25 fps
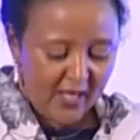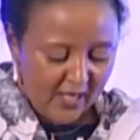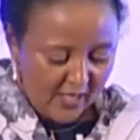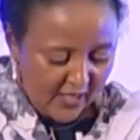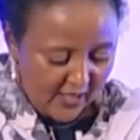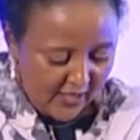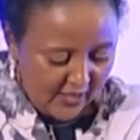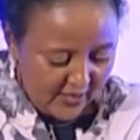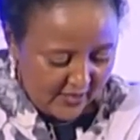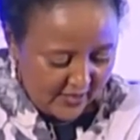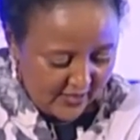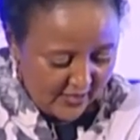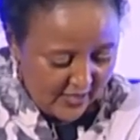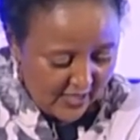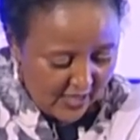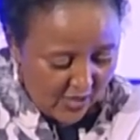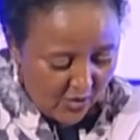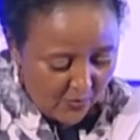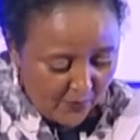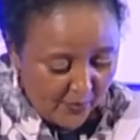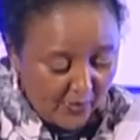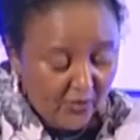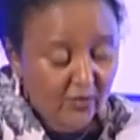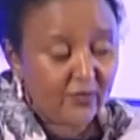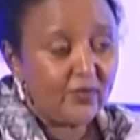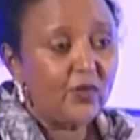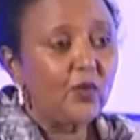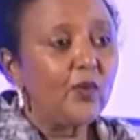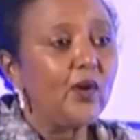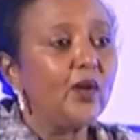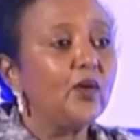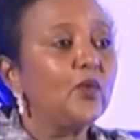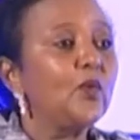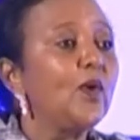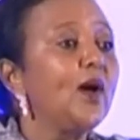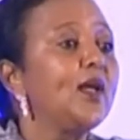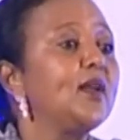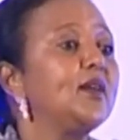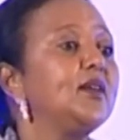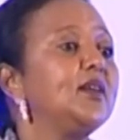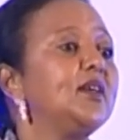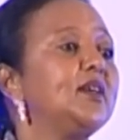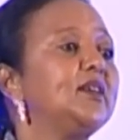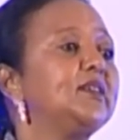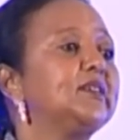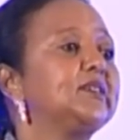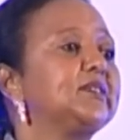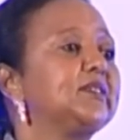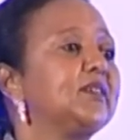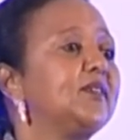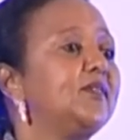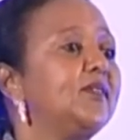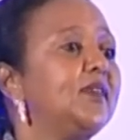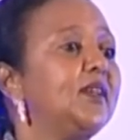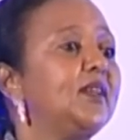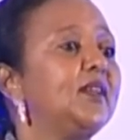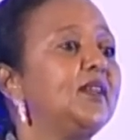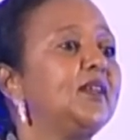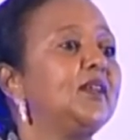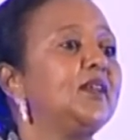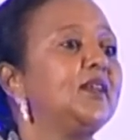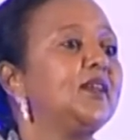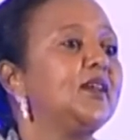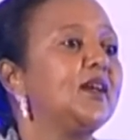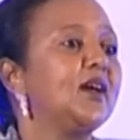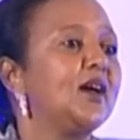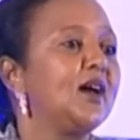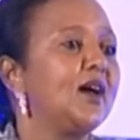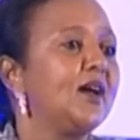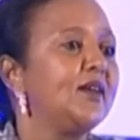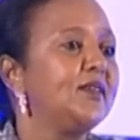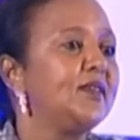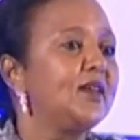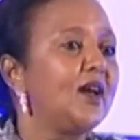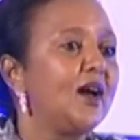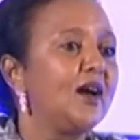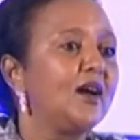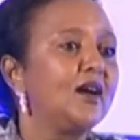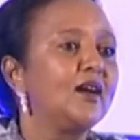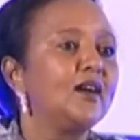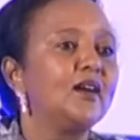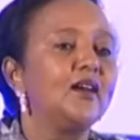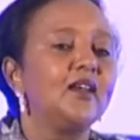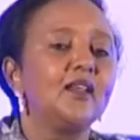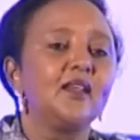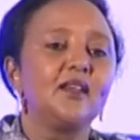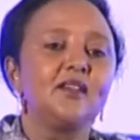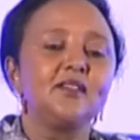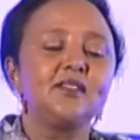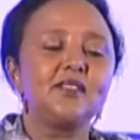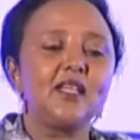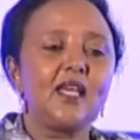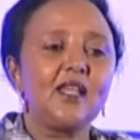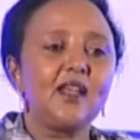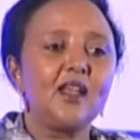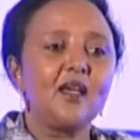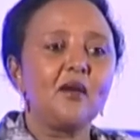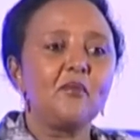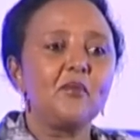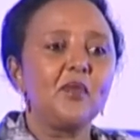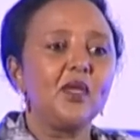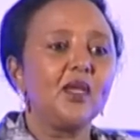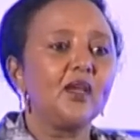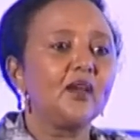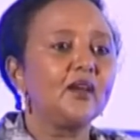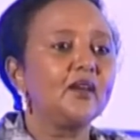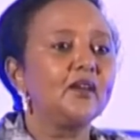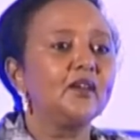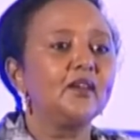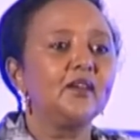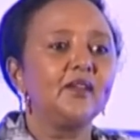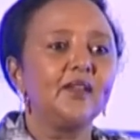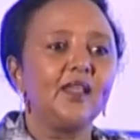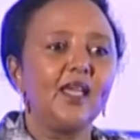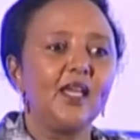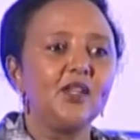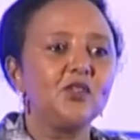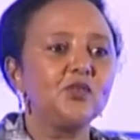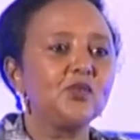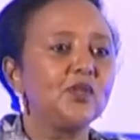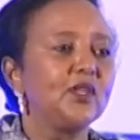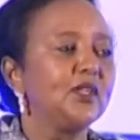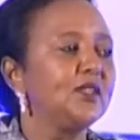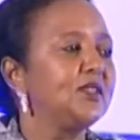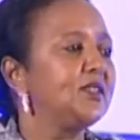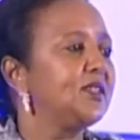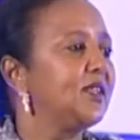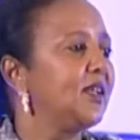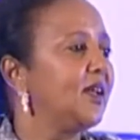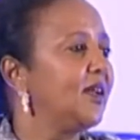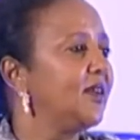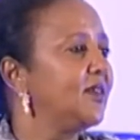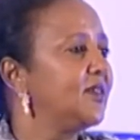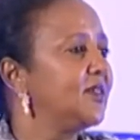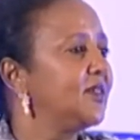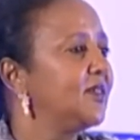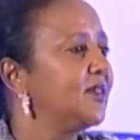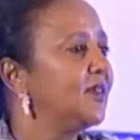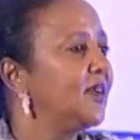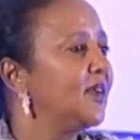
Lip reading: in our part of the world. One is a really young, dynamic, educated